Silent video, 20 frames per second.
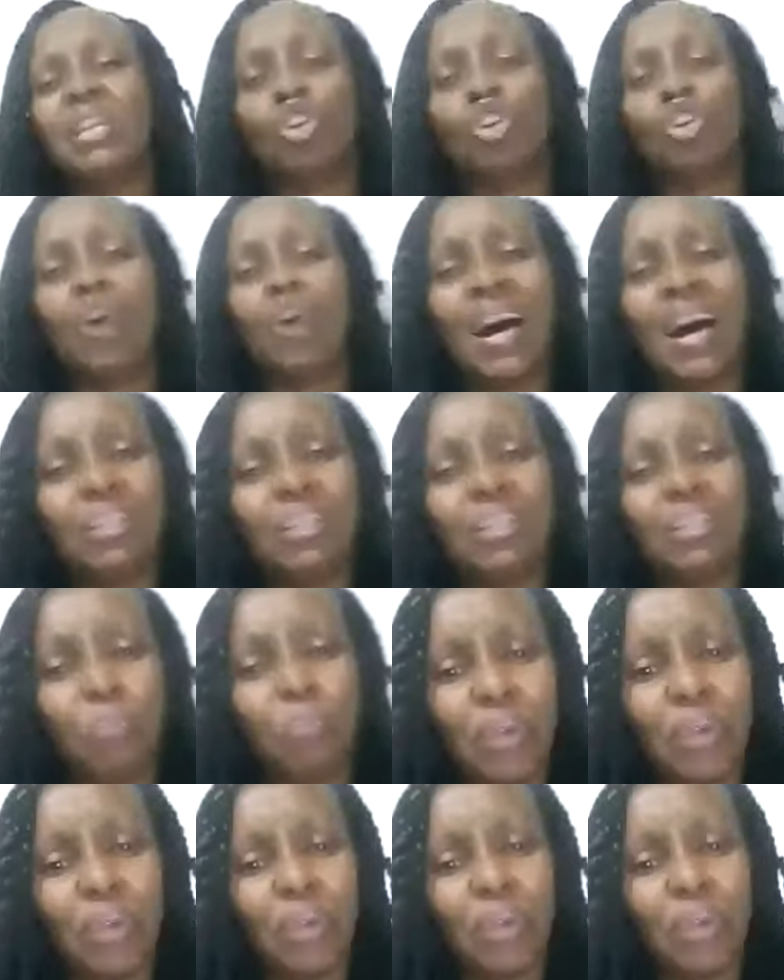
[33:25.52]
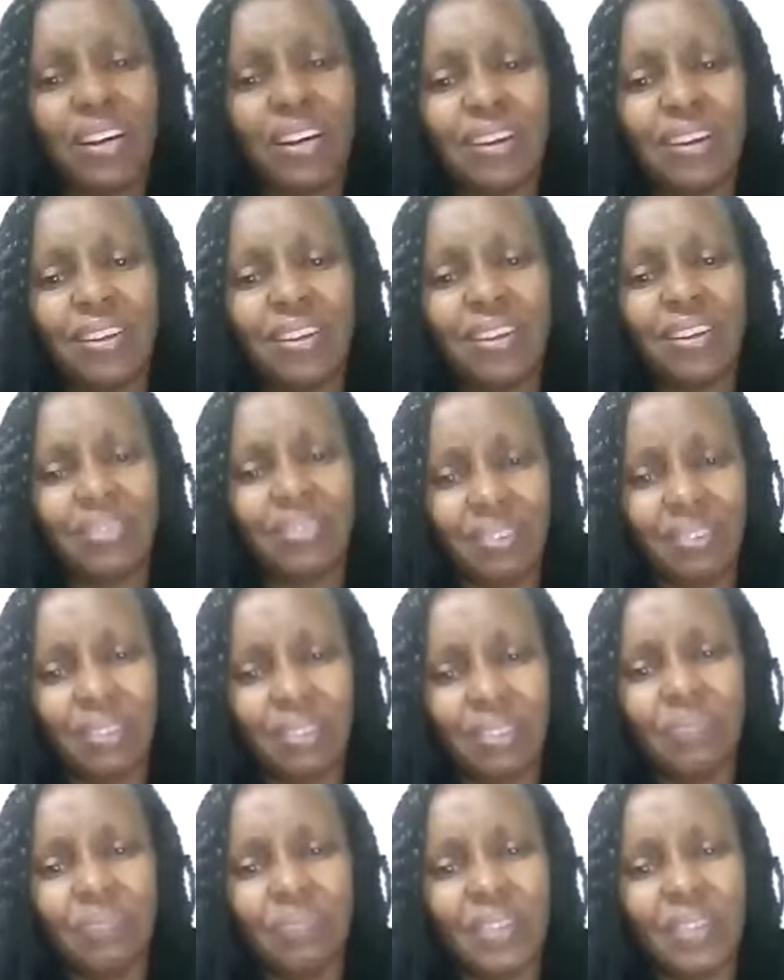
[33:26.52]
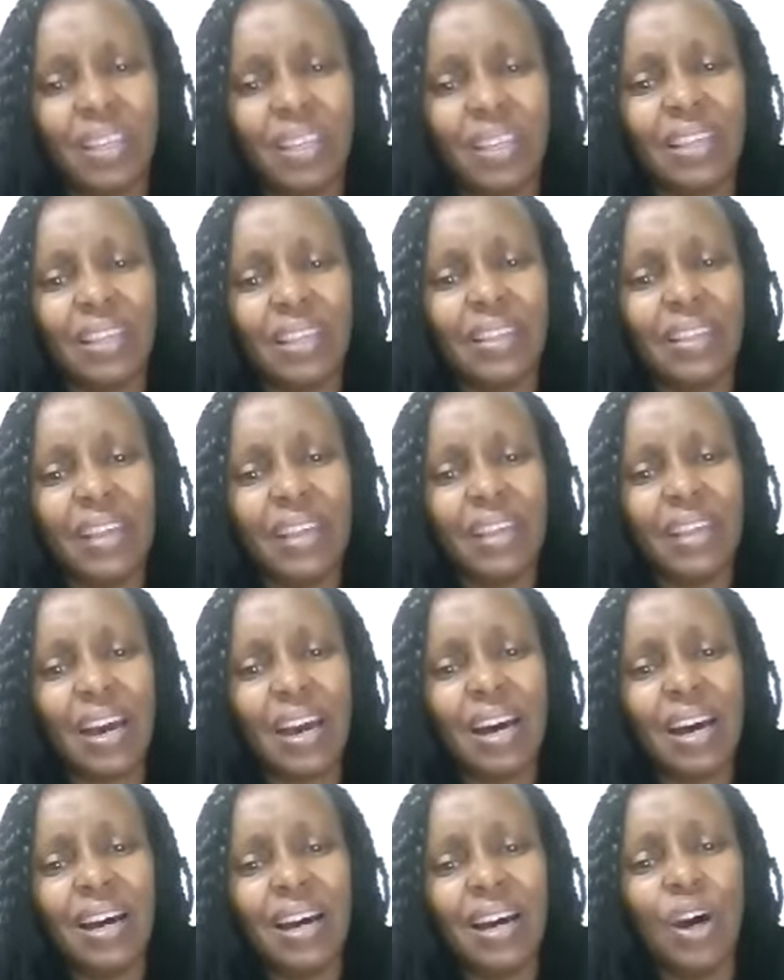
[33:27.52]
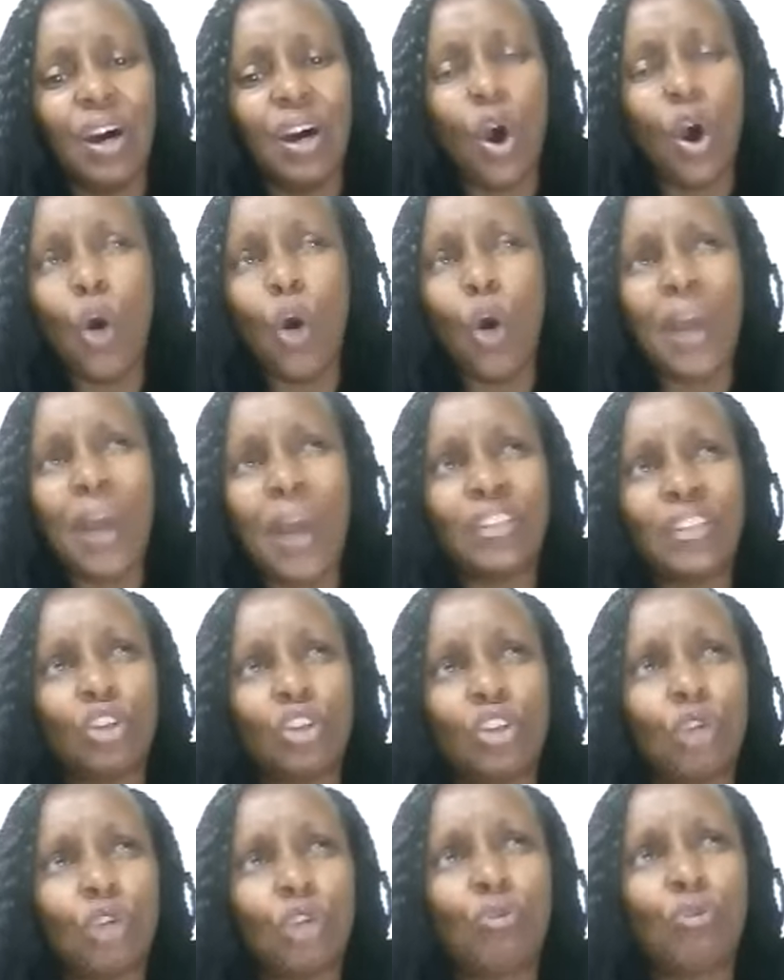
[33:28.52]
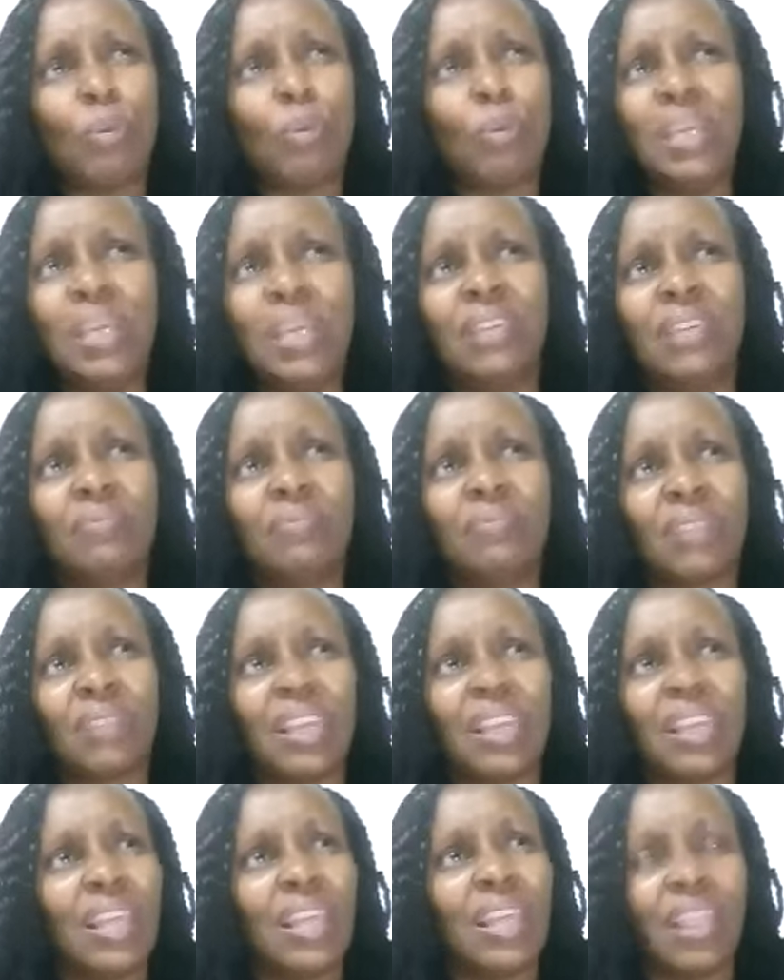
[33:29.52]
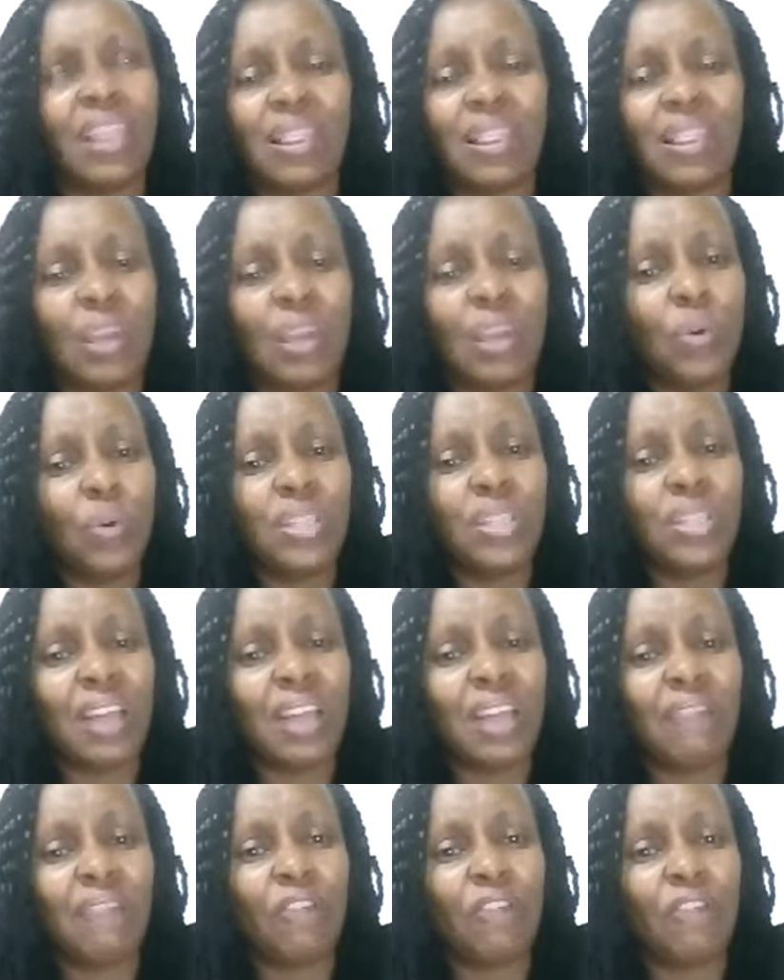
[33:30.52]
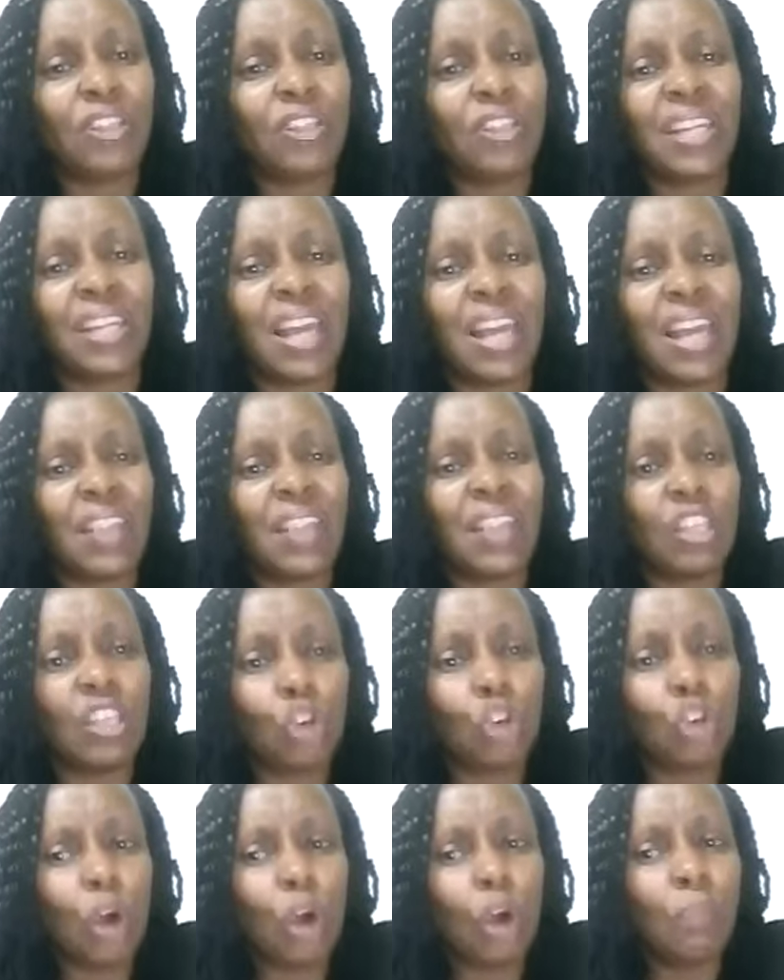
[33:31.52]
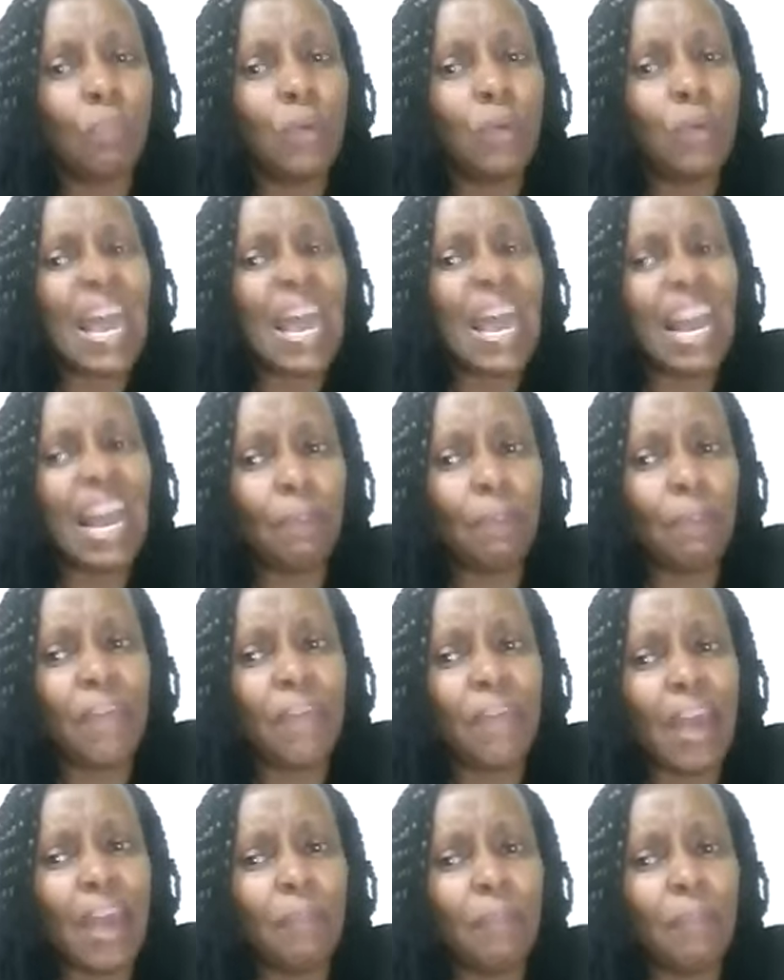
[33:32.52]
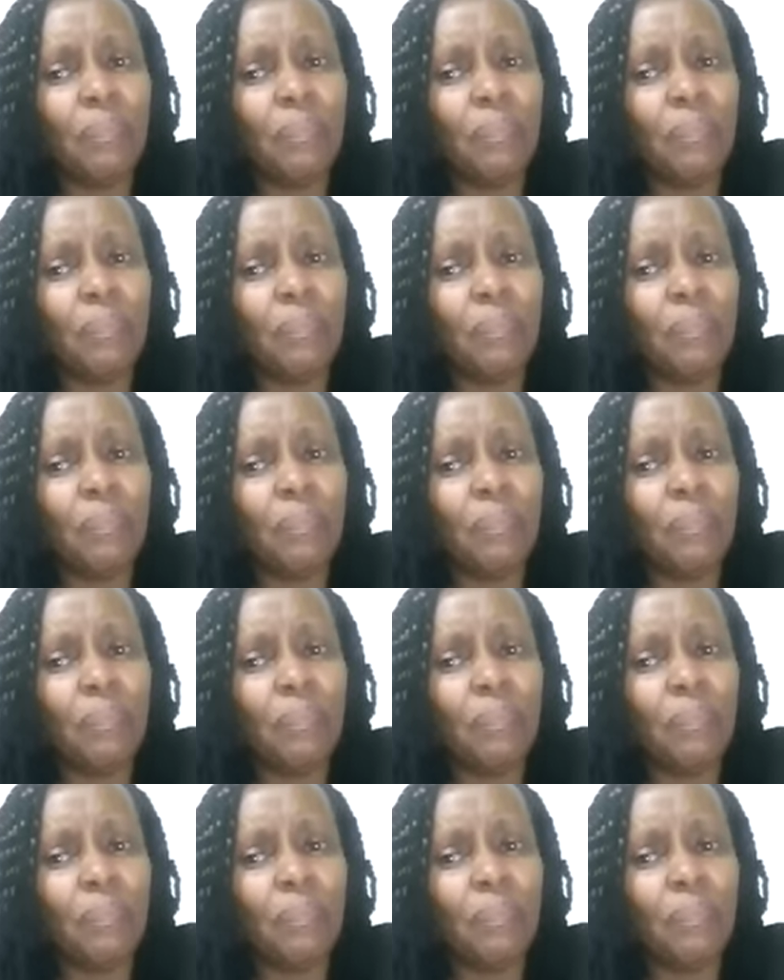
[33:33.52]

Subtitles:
your heartbreak, you know? Yeah, or why it's not for me? They wouldn't have gotten another job. Help them,